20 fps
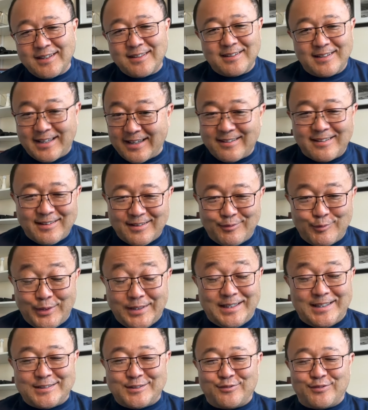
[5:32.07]
And that's, we
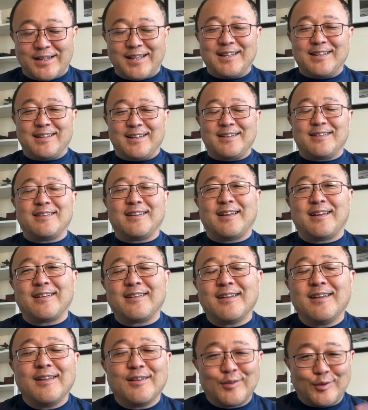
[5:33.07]
need to validate that.
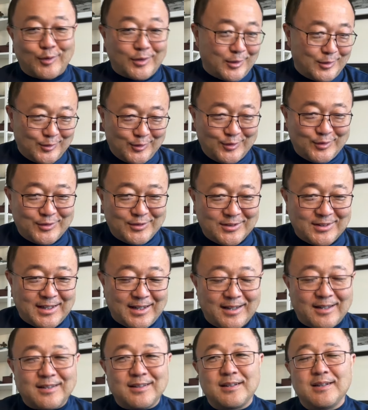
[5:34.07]
So how do you do
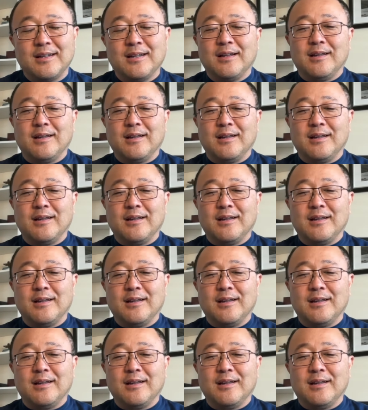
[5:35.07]
that?